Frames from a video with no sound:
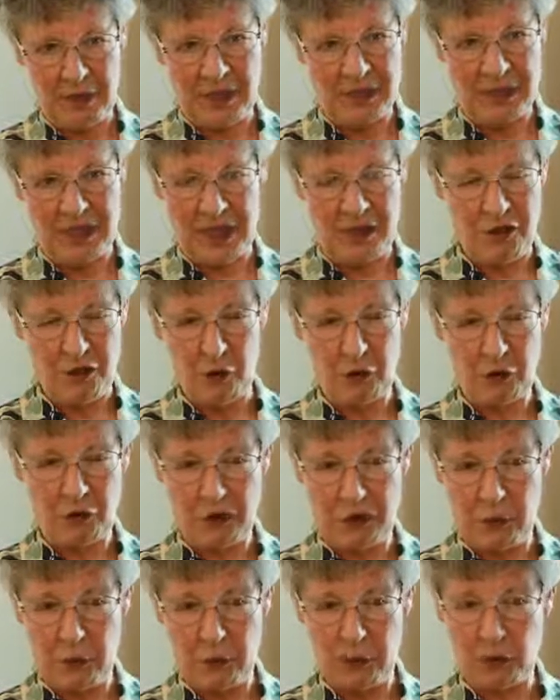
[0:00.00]
because I
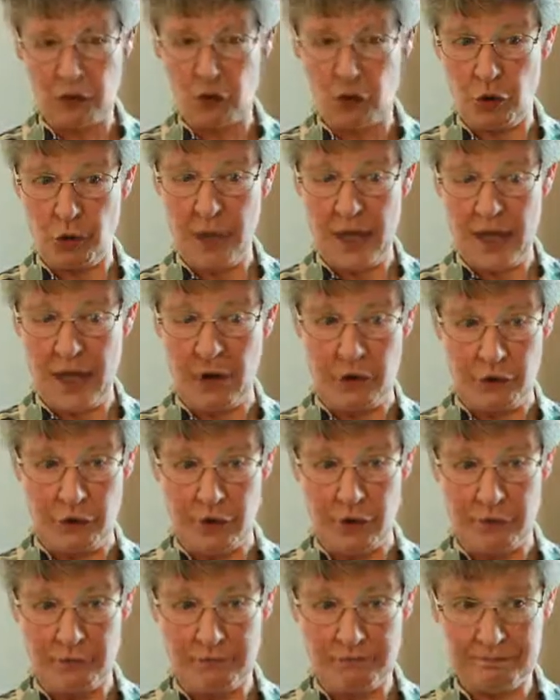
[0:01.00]
thought they would throw me
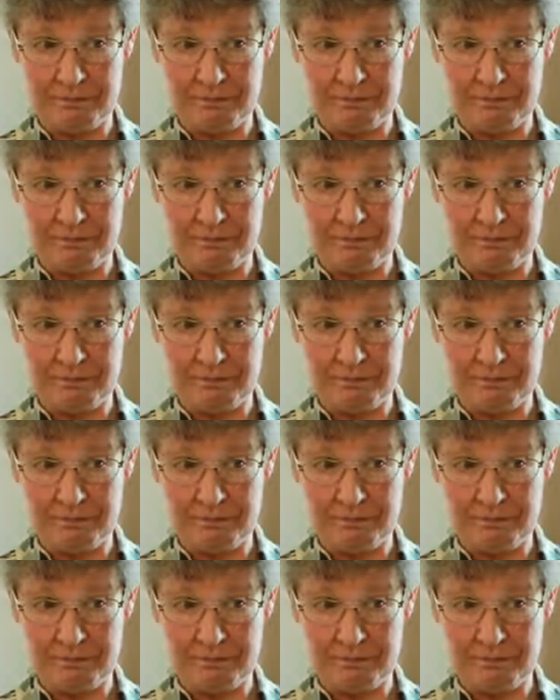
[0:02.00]
out.